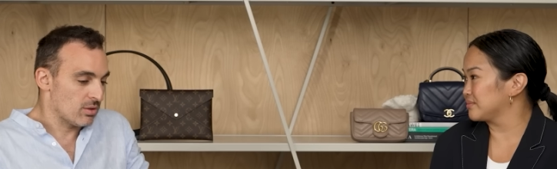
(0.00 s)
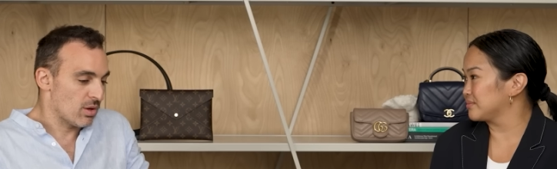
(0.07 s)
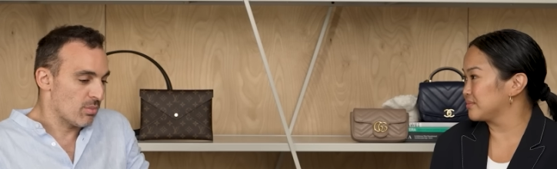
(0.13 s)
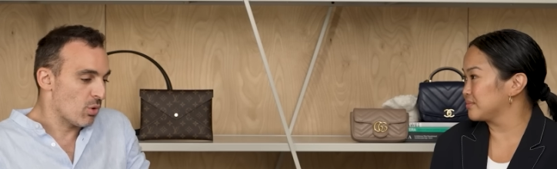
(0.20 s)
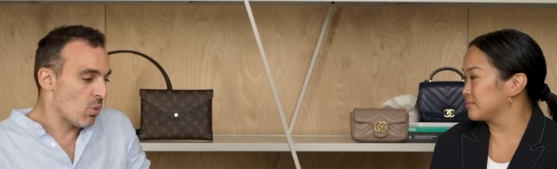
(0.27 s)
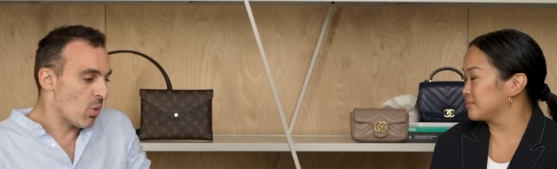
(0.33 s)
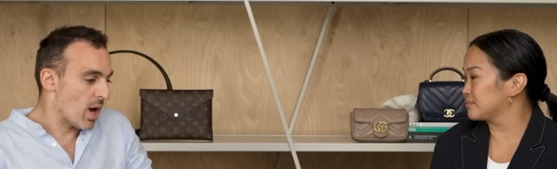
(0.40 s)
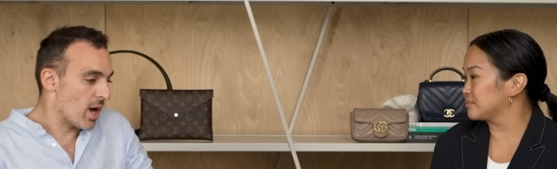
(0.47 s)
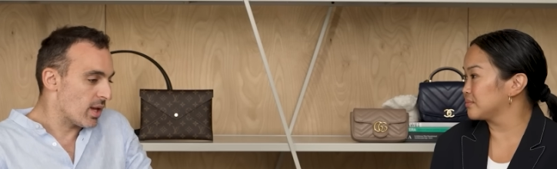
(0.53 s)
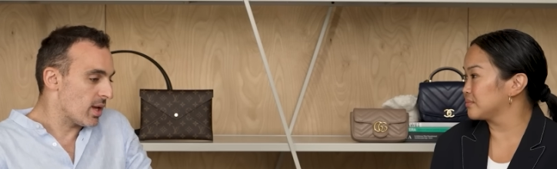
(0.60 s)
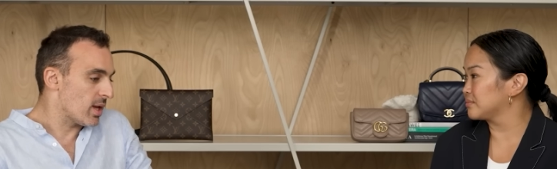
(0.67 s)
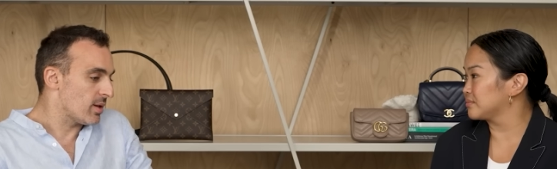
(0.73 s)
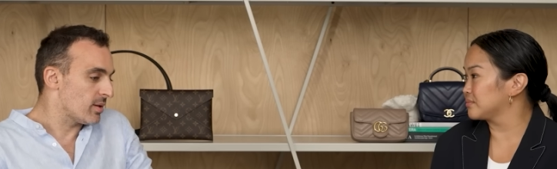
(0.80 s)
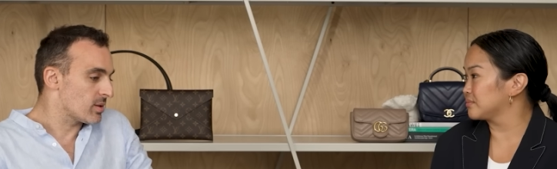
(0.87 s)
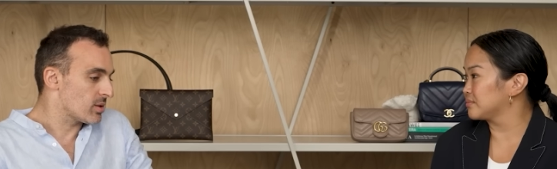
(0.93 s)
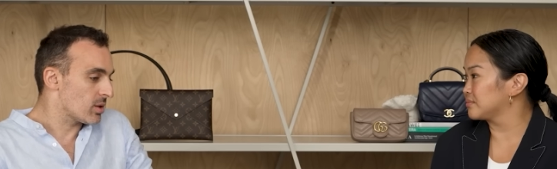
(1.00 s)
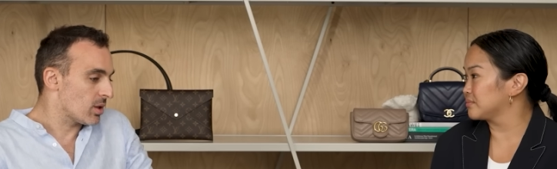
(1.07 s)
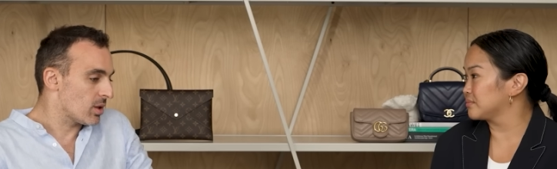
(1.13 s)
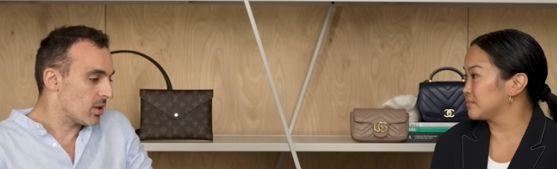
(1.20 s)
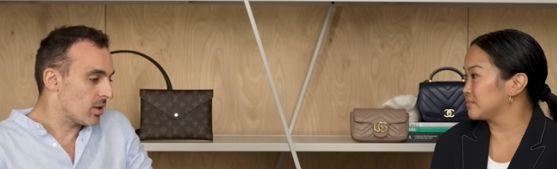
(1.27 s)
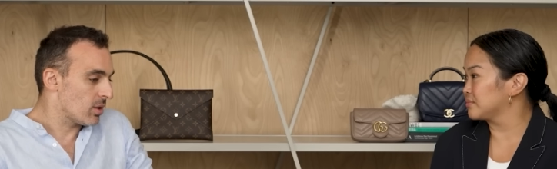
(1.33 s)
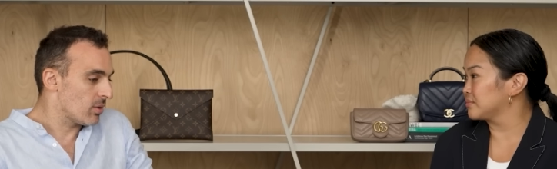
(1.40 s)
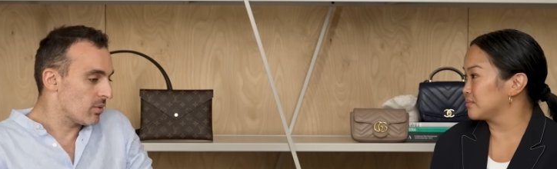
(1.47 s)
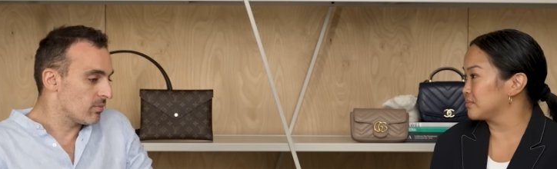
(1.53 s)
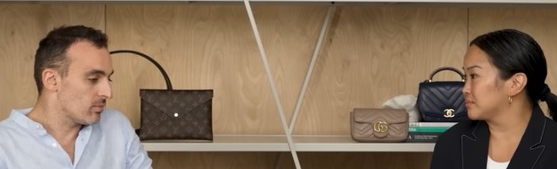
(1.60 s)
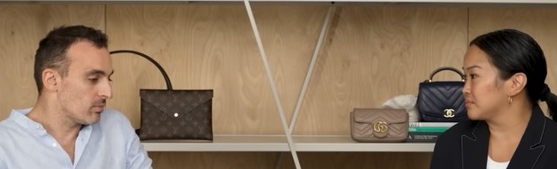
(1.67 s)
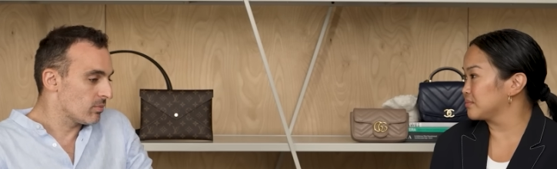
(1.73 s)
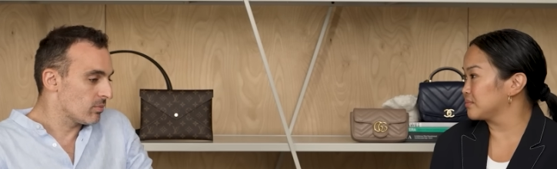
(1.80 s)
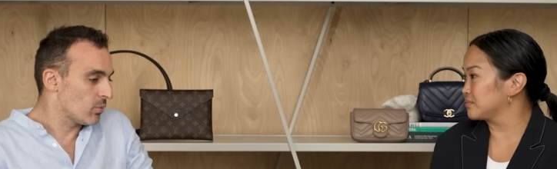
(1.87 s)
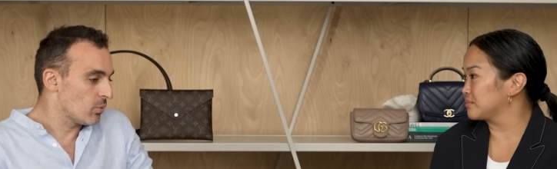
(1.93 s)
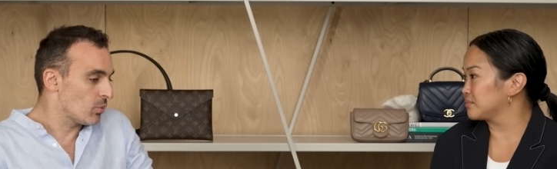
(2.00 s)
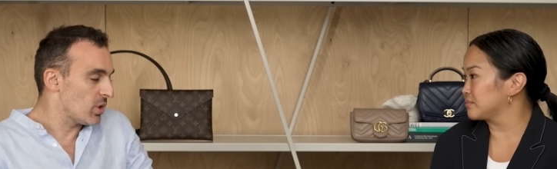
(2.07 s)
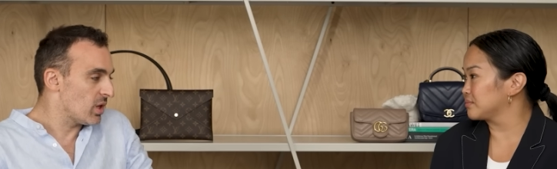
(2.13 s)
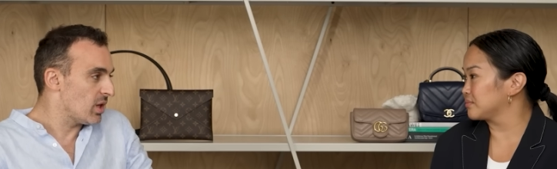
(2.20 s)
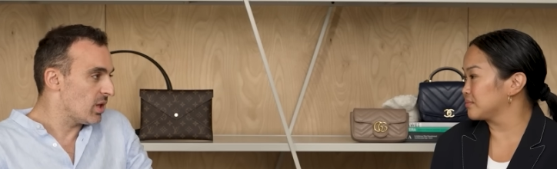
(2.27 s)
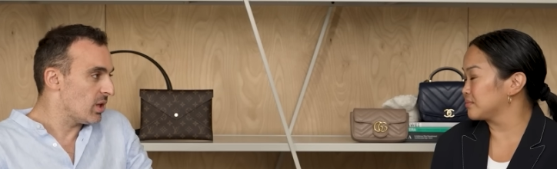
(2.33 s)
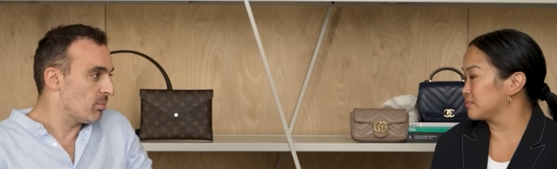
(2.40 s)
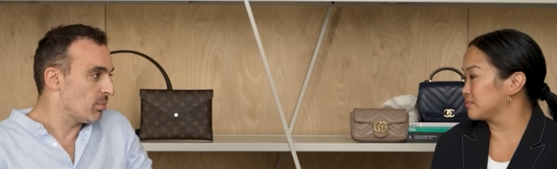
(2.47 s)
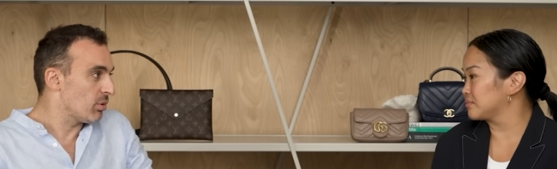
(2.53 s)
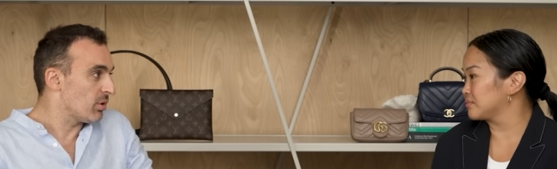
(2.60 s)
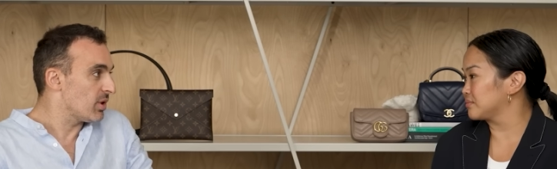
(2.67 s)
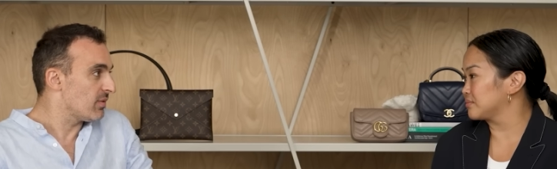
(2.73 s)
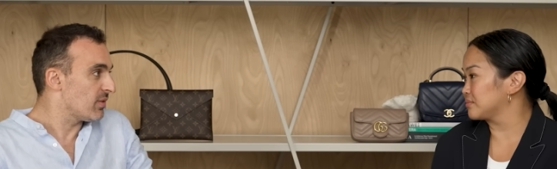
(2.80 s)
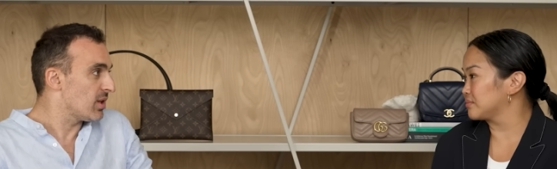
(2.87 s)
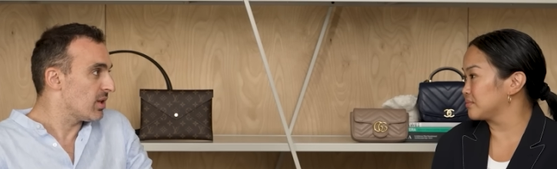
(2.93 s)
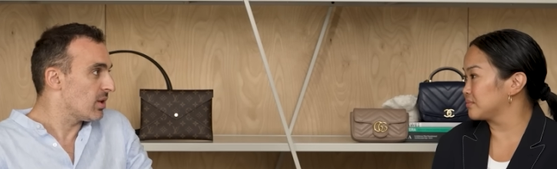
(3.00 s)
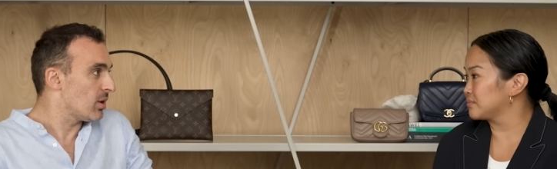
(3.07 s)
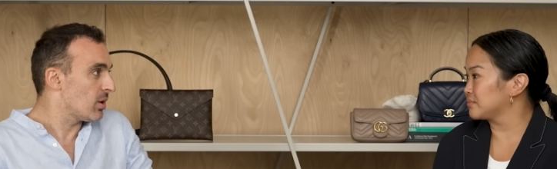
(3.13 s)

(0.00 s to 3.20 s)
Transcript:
Speaker 1: number one is uh, we believe in